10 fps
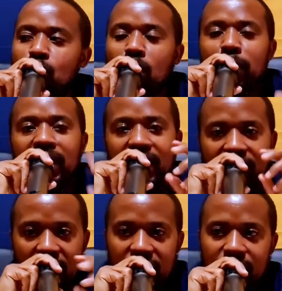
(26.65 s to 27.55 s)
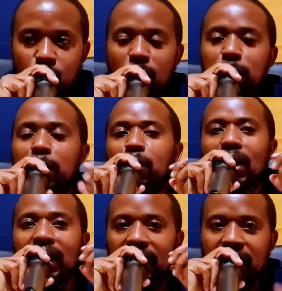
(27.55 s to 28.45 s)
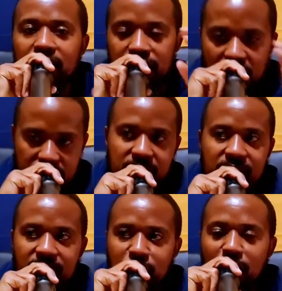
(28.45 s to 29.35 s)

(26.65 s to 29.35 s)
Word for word: Don't be discouraged when people leave us.